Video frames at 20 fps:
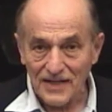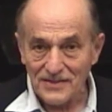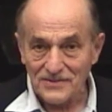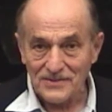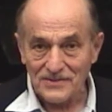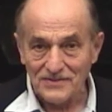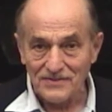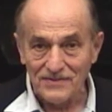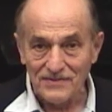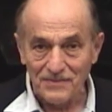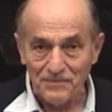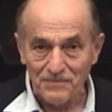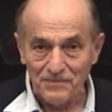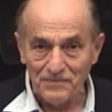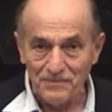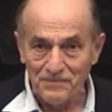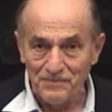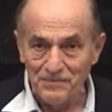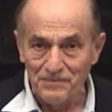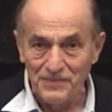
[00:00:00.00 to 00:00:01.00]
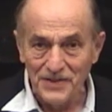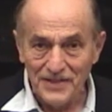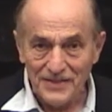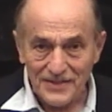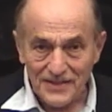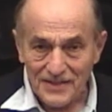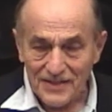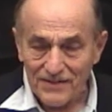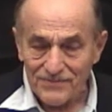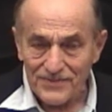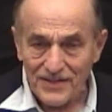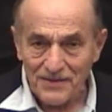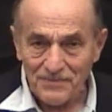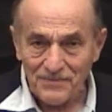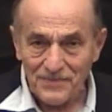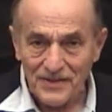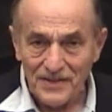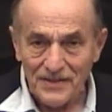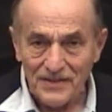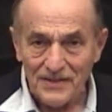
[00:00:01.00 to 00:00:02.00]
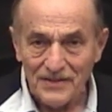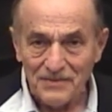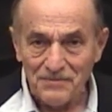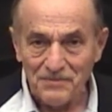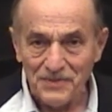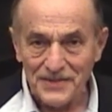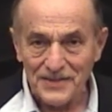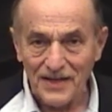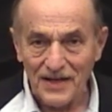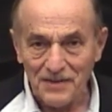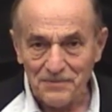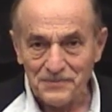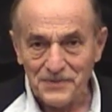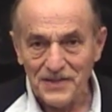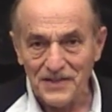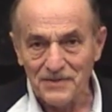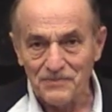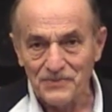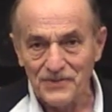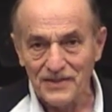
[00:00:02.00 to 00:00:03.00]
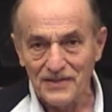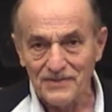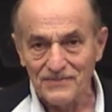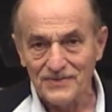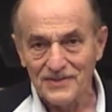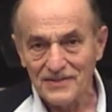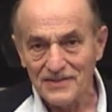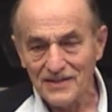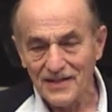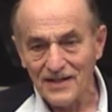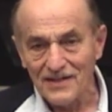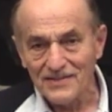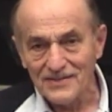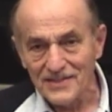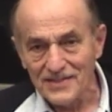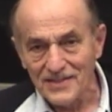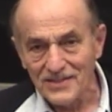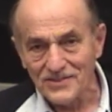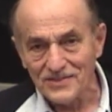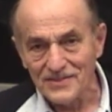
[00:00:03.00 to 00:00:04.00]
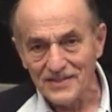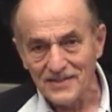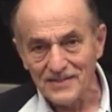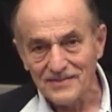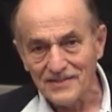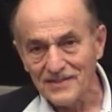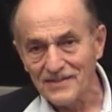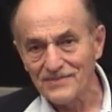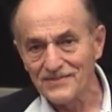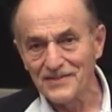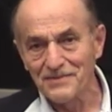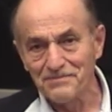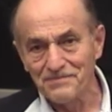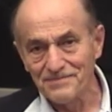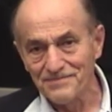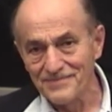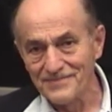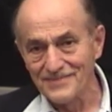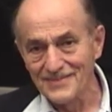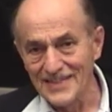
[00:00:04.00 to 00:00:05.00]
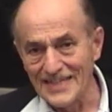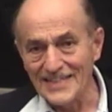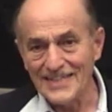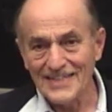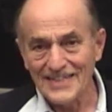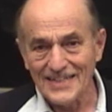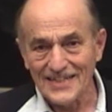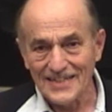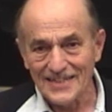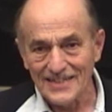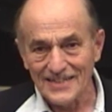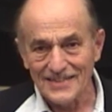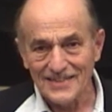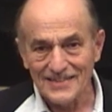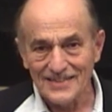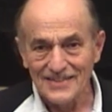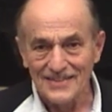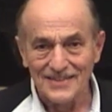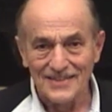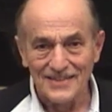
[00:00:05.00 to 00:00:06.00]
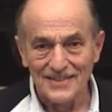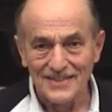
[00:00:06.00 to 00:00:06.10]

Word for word: not just of the building of them, but the upkeep. Think of the air conditioning. Think of the eating and